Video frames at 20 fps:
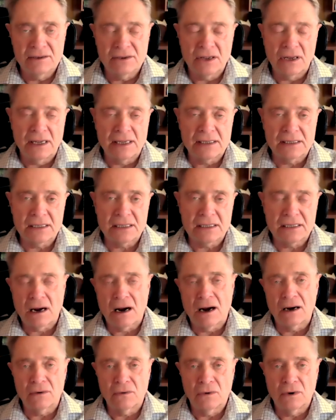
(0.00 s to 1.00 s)
So let's
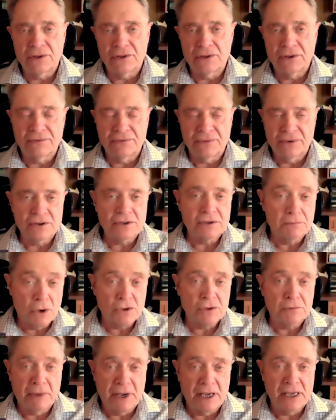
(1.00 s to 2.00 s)
start with the first
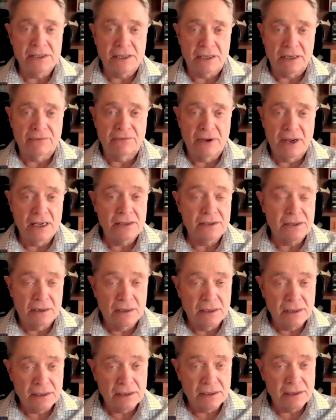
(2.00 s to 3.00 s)
most basic phase,
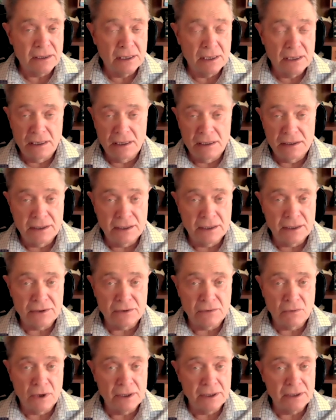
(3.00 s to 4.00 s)
and this is the
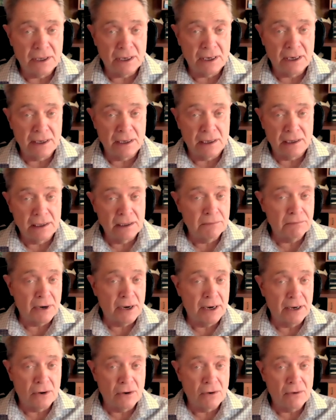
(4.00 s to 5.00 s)
easiest one to kind of leap
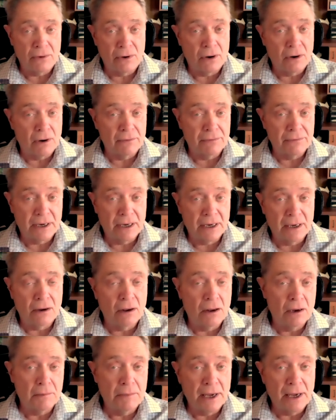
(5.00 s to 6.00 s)
right over or forget
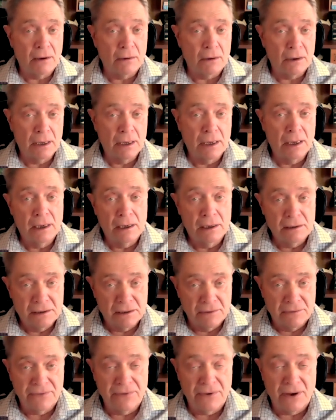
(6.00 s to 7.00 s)
all about.
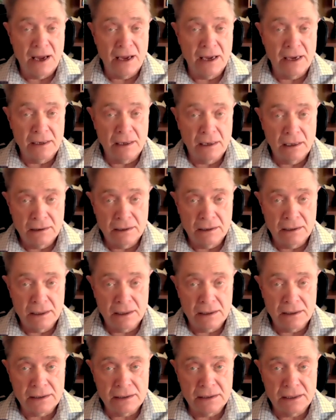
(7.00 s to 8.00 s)
Define
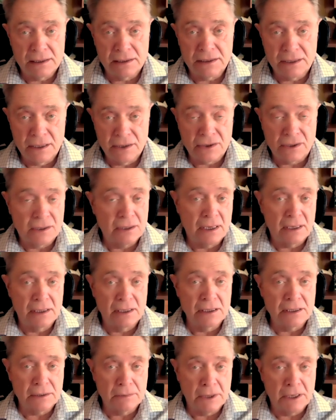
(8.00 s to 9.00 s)
the decision that
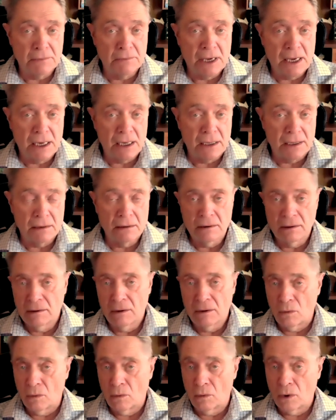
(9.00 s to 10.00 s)
needs to be made.
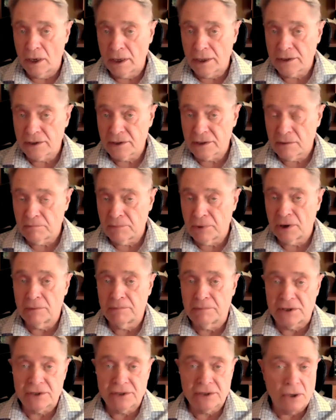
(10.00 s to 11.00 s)
What is the
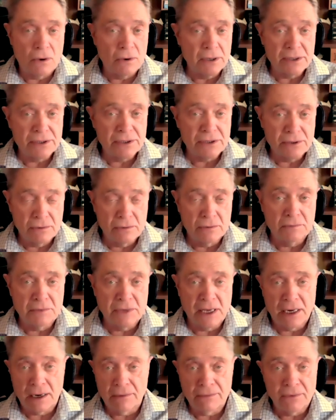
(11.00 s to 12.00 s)
purpose? Don't
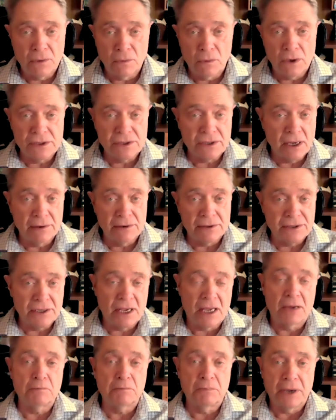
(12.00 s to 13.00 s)
assume that everyone's on the
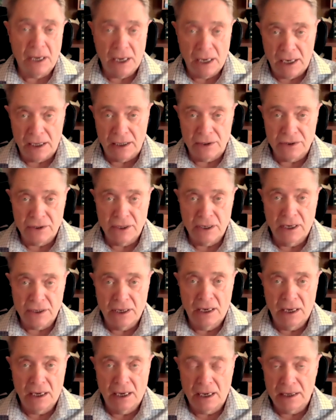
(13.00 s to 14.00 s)
same page
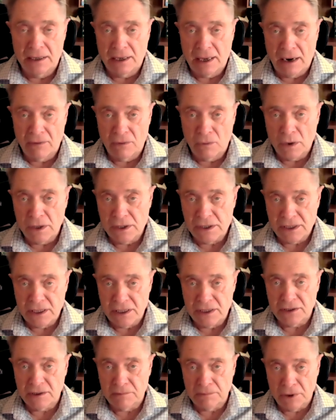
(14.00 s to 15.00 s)
and everyone
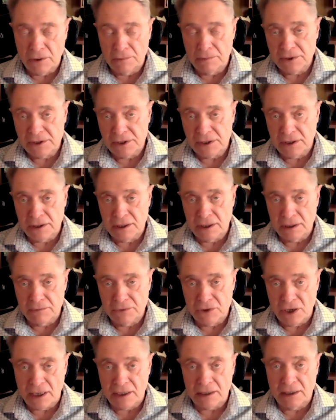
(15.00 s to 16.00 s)
sees the purpose and the
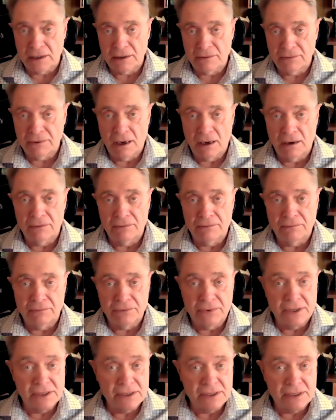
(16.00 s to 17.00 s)
objective of
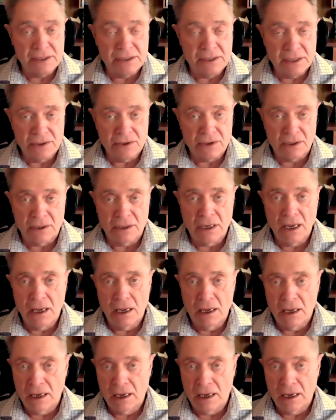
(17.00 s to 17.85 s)
this decision